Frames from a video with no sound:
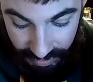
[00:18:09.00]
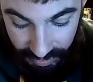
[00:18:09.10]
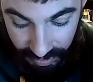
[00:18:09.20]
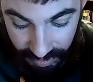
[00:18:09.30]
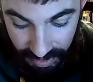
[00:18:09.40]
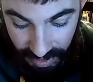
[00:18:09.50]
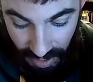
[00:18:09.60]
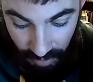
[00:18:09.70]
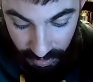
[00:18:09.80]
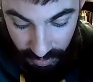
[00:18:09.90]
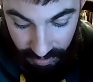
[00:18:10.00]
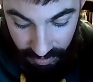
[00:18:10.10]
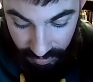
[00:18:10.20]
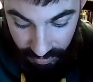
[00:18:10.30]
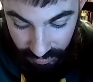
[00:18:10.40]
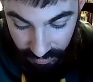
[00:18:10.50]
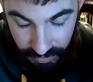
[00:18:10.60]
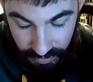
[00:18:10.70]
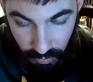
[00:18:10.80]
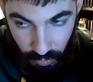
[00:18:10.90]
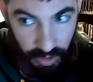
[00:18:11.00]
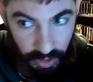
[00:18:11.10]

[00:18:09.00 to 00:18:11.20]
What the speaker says: thing. And when